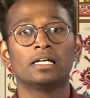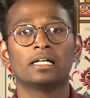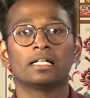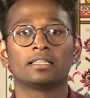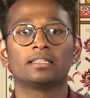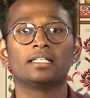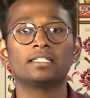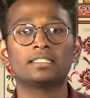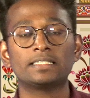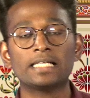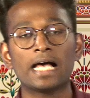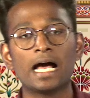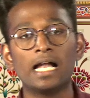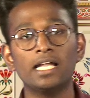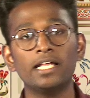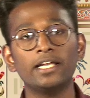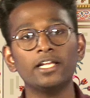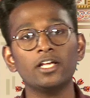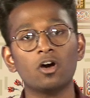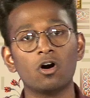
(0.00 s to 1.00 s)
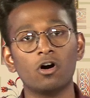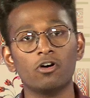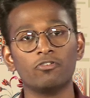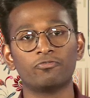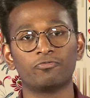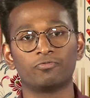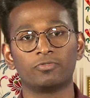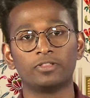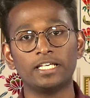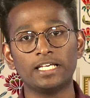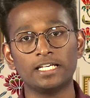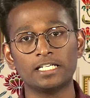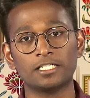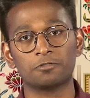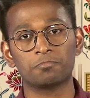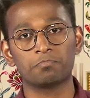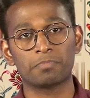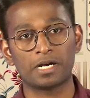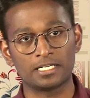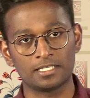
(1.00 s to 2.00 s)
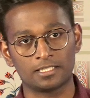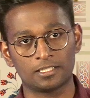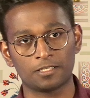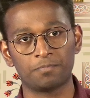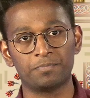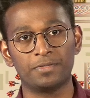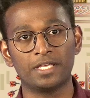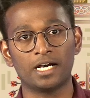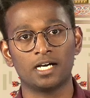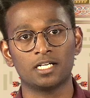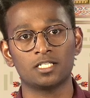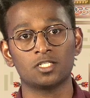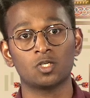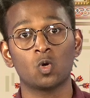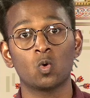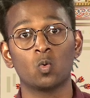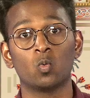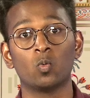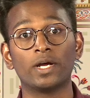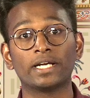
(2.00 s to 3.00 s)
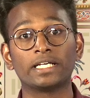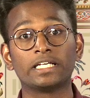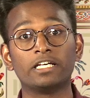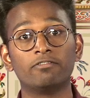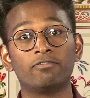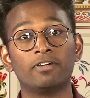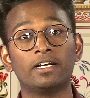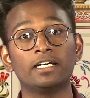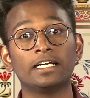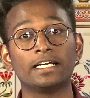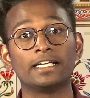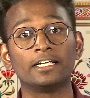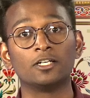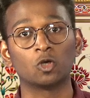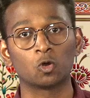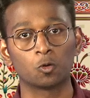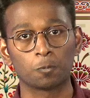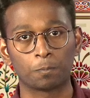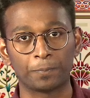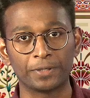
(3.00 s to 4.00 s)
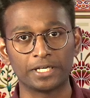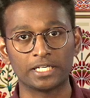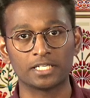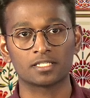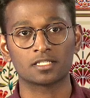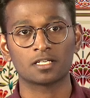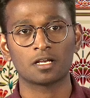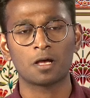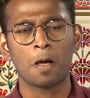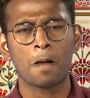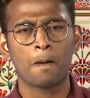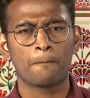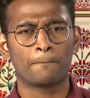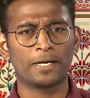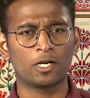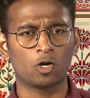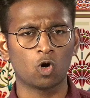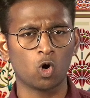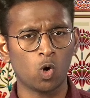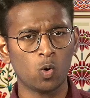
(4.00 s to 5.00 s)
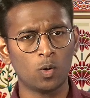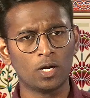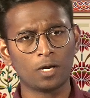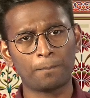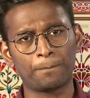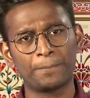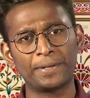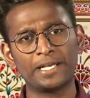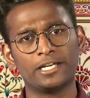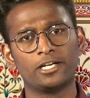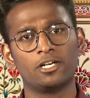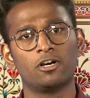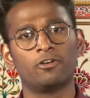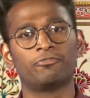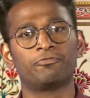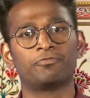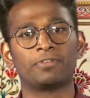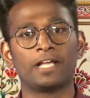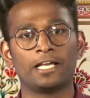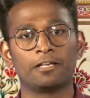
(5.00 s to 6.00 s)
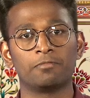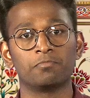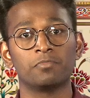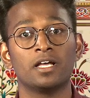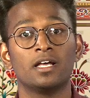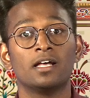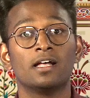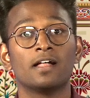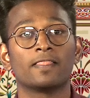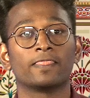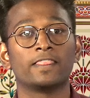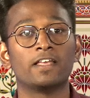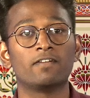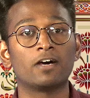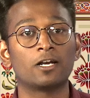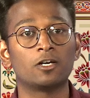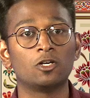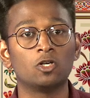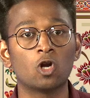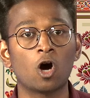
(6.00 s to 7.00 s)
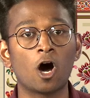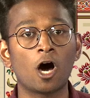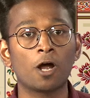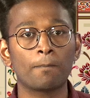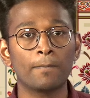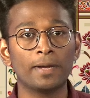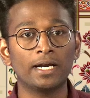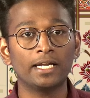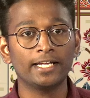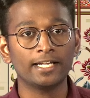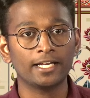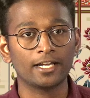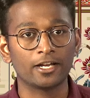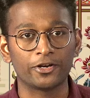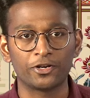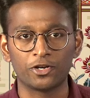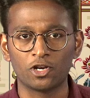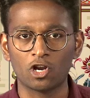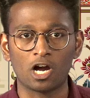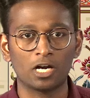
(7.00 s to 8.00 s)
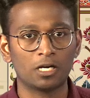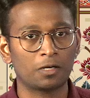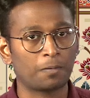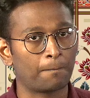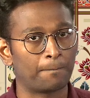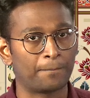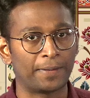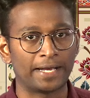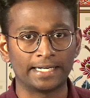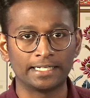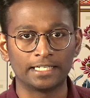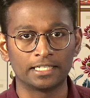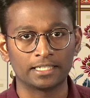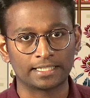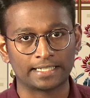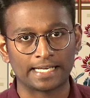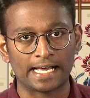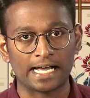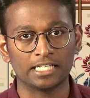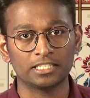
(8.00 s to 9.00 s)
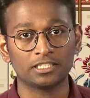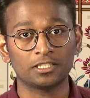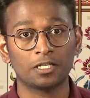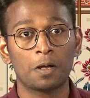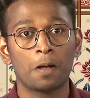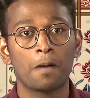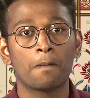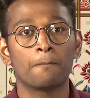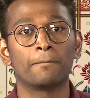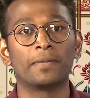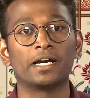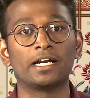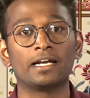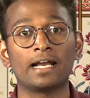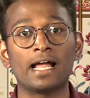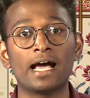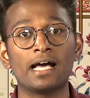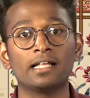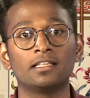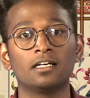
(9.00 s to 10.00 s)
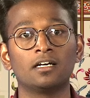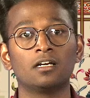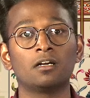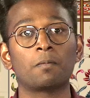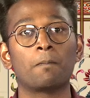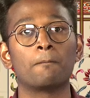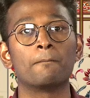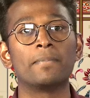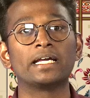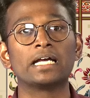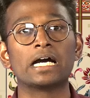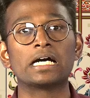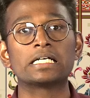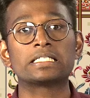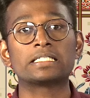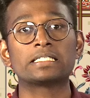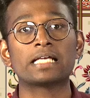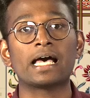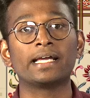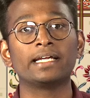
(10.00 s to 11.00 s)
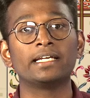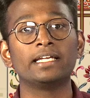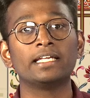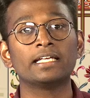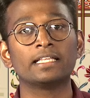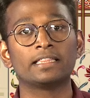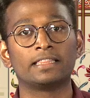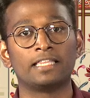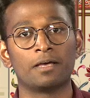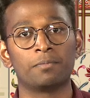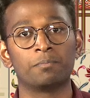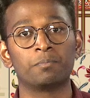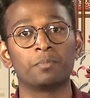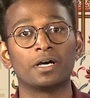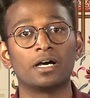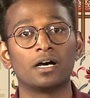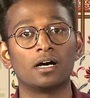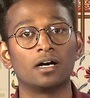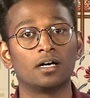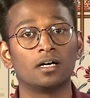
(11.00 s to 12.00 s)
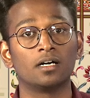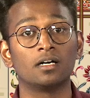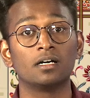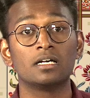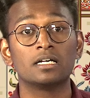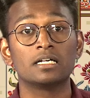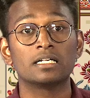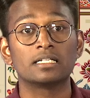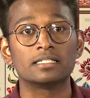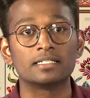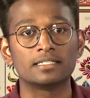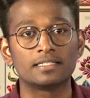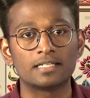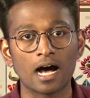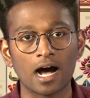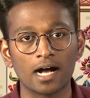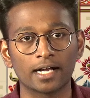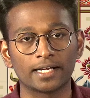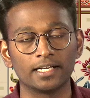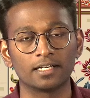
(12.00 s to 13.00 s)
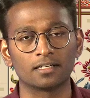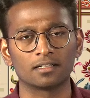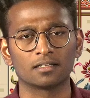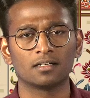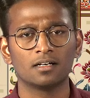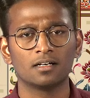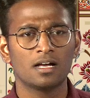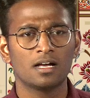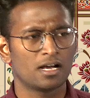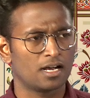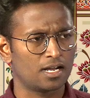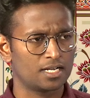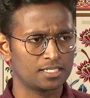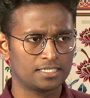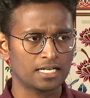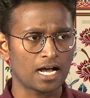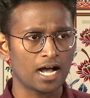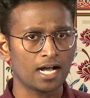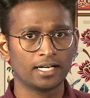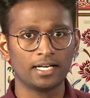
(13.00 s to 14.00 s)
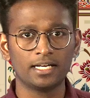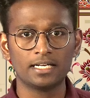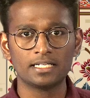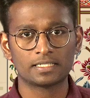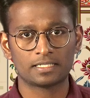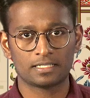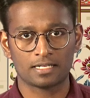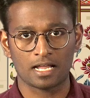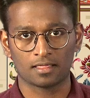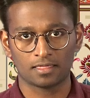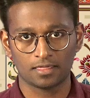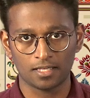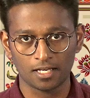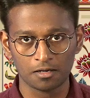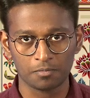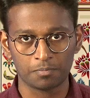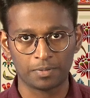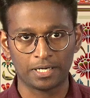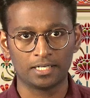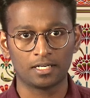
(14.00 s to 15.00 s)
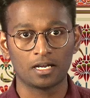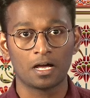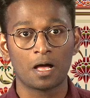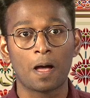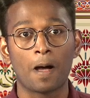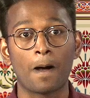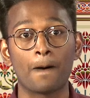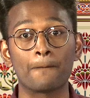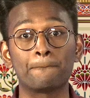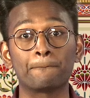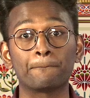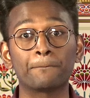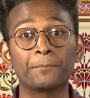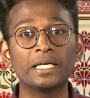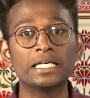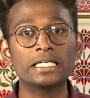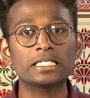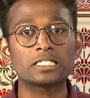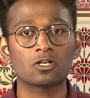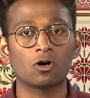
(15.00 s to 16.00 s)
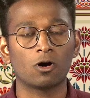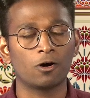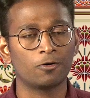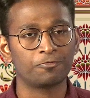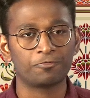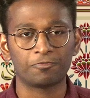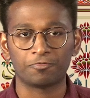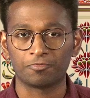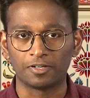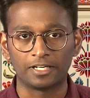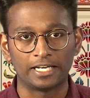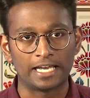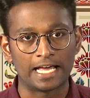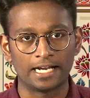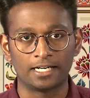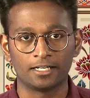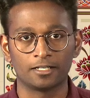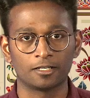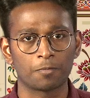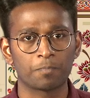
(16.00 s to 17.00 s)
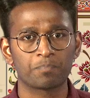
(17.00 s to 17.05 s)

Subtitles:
The salary of these Mansabdars were given in rupees, but over a period of time, they were normally not paid in cash, but rather by assigning them a Jagir. A Jagir is nothing but a piece of land.